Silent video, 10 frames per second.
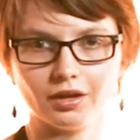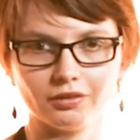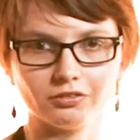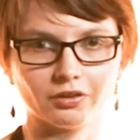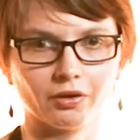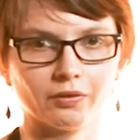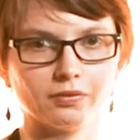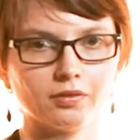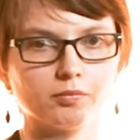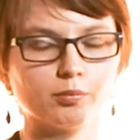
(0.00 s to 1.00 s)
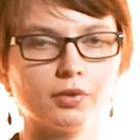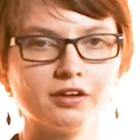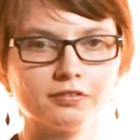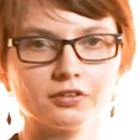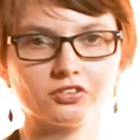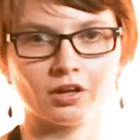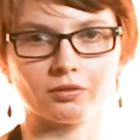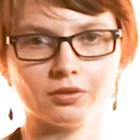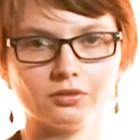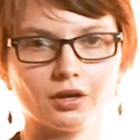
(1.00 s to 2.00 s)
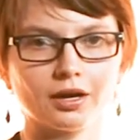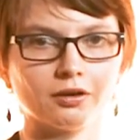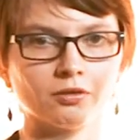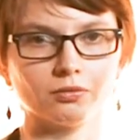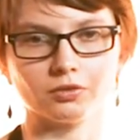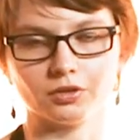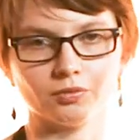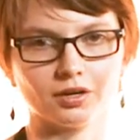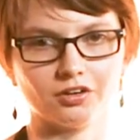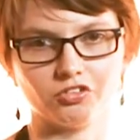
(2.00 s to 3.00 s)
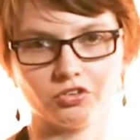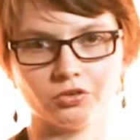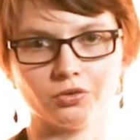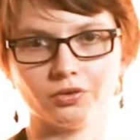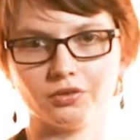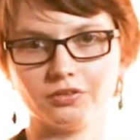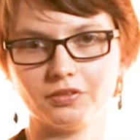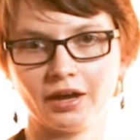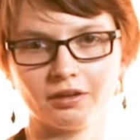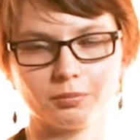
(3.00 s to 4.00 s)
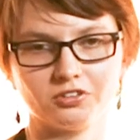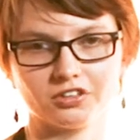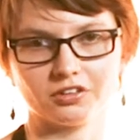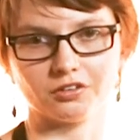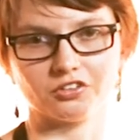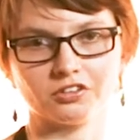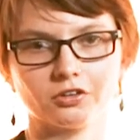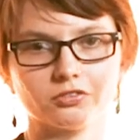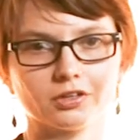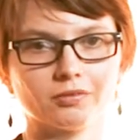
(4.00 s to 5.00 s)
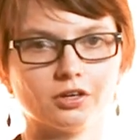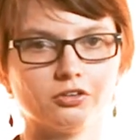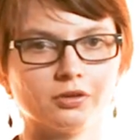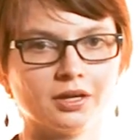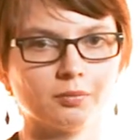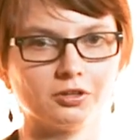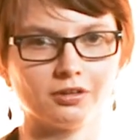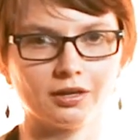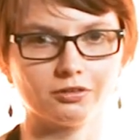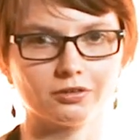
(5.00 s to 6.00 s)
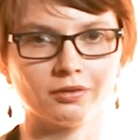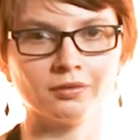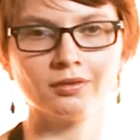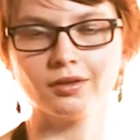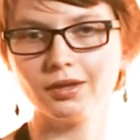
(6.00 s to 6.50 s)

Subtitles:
And so my first thought was, I don't really want to do that particular surgery, I want to do an amputation.